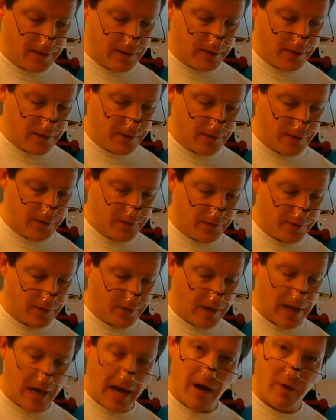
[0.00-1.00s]
is
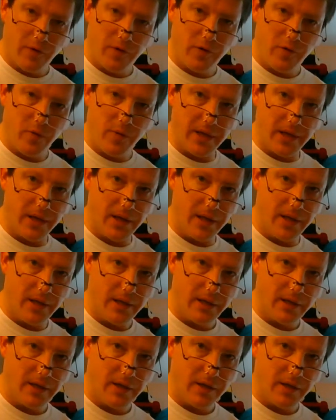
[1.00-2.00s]
how do we
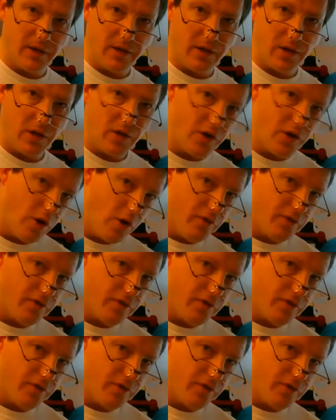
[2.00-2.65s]
go